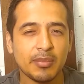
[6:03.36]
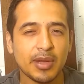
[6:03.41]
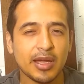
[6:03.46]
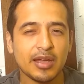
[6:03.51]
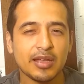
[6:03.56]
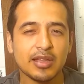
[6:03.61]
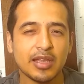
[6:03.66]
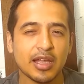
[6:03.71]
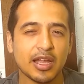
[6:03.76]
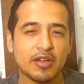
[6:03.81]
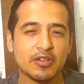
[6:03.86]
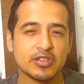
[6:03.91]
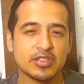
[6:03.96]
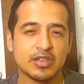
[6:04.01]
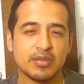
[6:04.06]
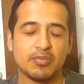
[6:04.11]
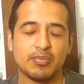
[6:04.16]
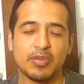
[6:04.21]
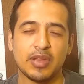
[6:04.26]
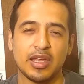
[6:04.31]
about like I
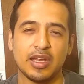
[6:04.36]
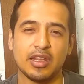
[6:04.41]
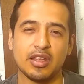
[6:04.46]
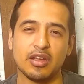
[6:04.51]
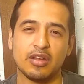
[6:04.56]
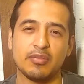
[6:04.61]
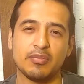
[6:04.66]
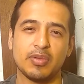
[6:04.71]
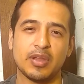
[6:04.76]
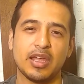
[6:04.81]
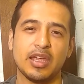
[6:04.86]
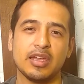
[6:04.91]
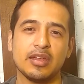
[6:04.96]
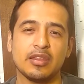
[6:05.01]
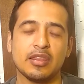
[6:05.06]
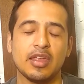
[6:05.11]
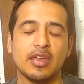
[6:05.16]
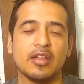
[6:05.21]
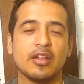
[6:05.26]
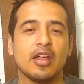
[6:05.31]
was planning on
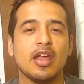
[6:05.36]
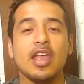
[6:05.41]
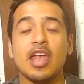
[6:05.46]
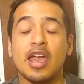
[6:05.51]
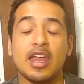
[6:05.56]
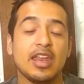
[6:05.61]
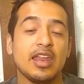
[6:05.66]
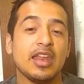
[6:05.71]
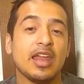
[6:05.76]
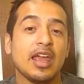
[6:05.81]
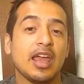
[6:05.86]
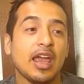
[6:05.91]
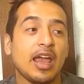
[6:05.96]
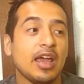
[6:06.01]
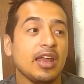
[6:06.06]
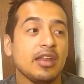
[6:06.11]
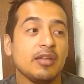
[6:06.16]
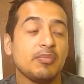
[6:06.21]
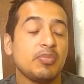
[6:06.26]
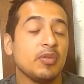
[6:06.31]
applying there. And then
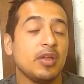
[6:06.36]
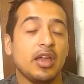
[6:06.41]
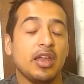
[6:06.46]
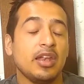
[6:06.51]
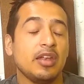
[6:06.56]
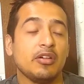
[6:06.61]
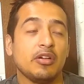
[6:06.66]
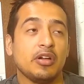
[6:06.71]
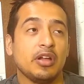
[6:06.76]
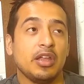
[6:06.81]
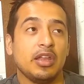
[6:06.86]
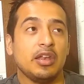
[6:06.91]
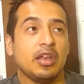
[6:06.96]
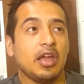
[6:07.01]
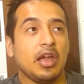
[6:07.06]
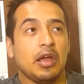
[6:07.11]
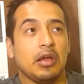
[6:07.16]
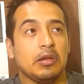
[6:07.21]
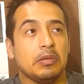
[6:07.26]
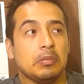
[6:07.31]

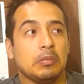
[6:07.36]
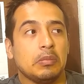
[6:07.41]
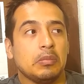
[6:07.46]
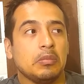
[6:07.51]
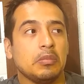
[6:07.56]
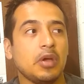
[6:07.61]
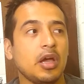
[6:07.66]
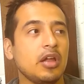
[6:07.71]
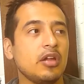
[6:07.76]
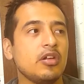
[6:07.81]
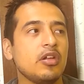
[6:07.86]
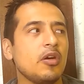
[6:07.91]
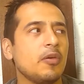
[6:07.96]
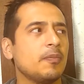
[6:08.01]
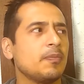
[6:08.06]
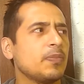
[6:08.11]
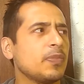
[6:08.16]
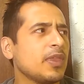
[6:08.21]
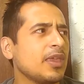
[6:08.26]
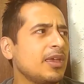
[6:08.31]
I don't
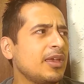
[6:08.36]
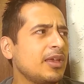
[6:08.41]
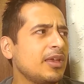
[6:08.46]
know.